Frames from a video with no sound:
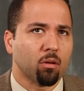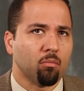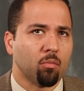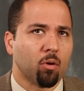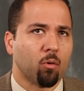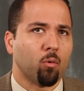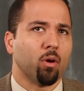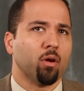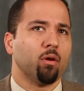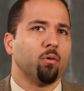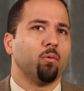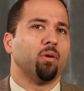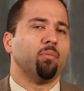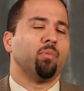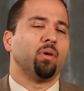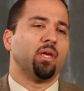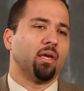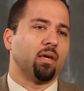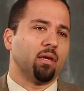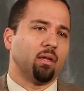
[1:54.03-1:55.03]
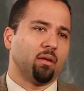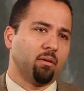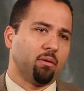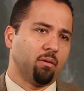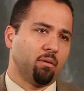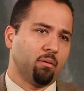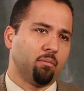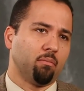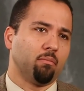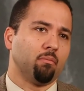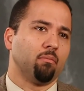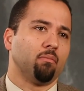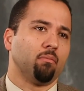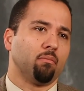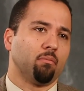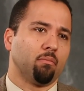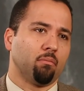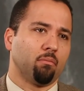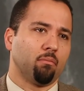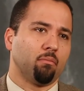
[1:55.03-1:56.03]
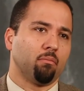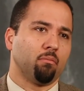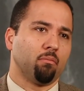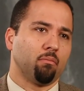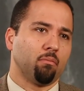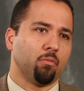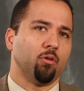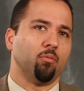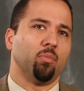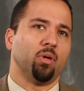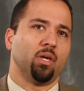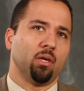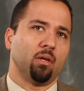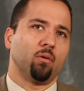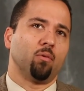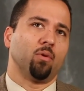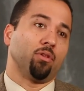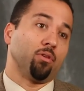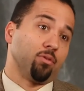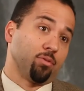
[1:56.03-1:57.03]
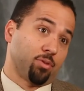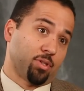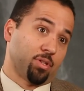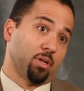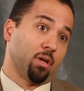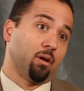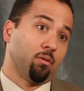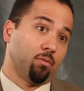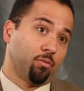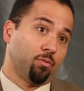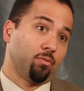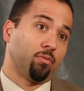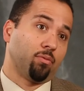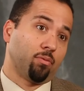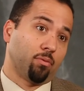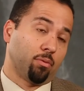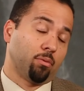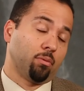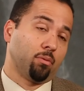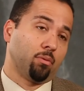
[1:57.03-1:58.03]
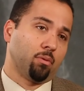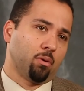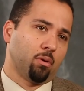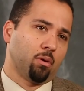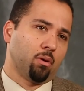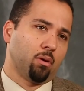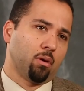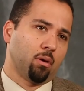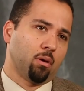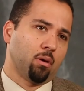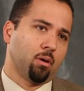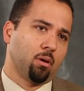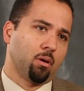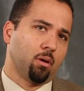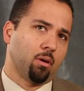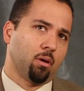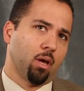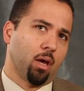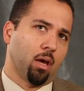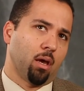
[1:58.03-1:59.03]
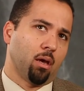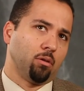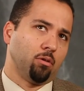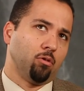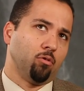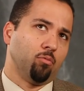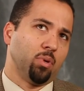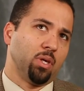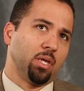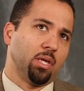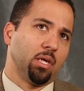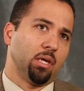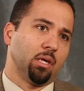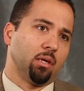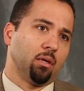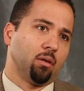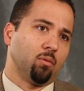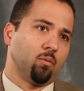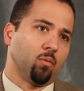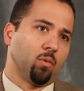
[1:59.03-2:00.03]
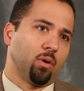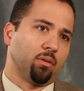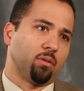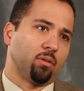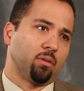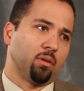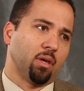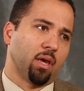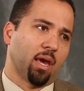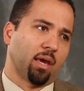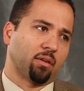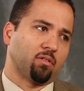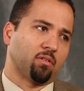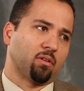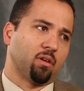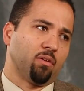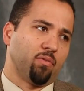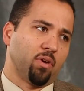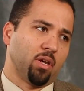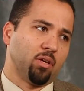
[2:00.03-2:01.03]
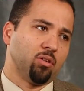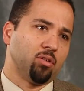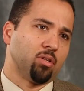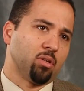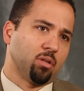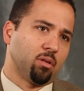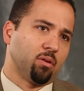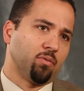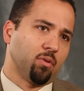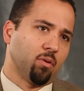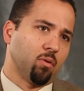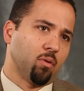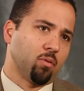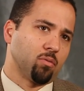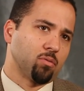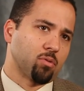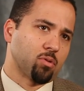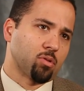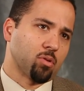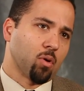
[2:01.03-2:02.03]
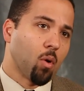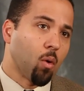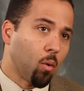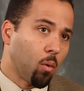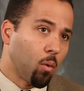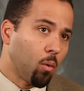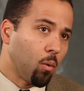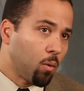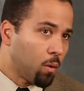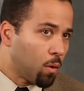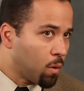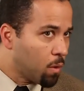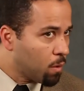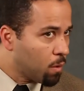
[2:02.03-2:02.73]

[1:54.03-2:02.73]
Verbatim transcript: But where do we begin? You begin with yourself and you begin with the excavation of your own soul.